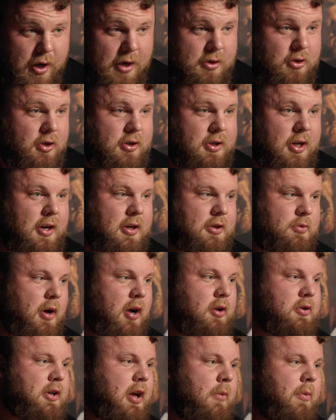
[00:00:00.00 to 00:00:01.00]
Richardson as
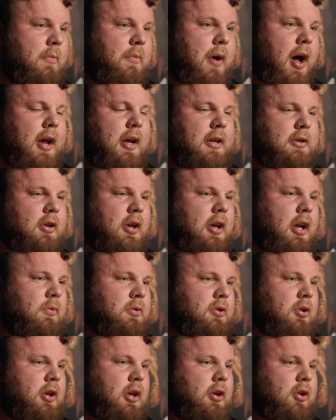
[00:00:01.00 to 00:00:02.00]
well is coming back. He
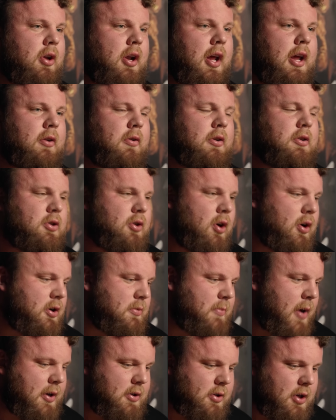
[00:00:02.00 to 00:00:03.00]
was looking good at England
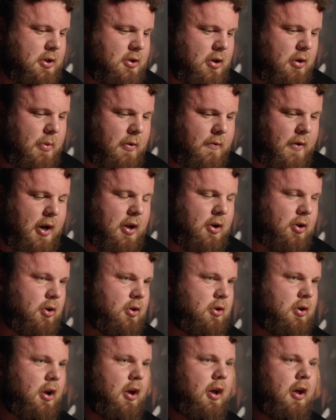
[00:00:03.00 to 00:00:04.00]
Strongman, so he's going to be very
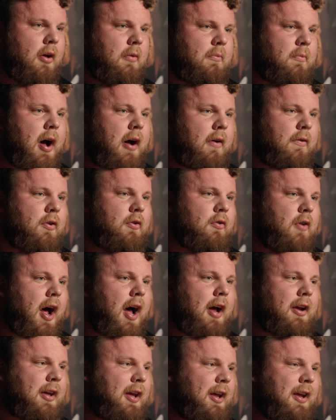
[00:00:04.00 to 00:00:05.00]
good. Matthew
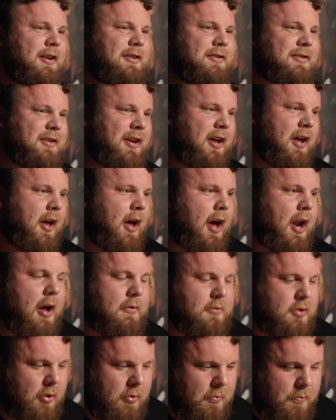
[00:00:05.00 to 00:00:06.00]
Ragg, he is an
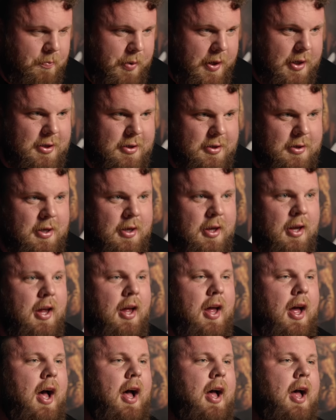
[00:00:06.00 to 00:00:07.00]
absolute beast
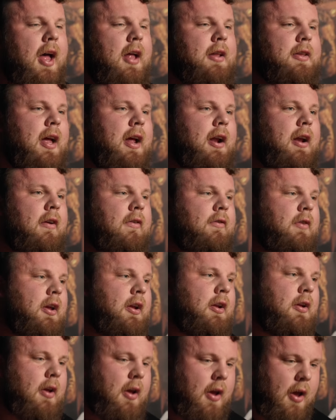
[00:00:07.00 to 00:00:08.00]
at
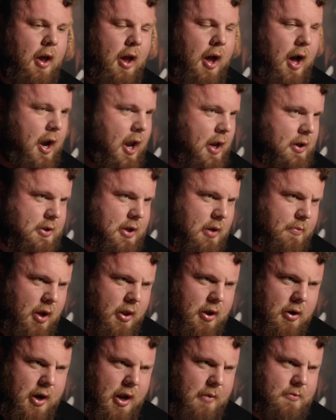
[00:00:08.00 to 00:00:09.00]
deadlifting. And then some
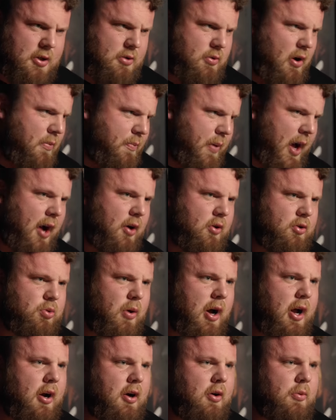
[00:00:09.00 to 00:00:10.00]
other names as well. Paul
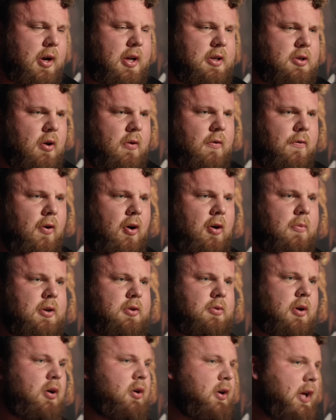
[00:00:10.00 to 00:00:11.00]
Dwyer, when he's on form as
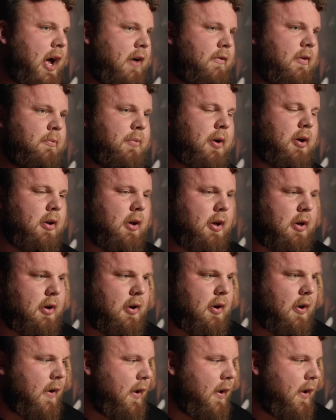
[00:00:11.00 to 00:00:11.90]
well. Gavin Bilton,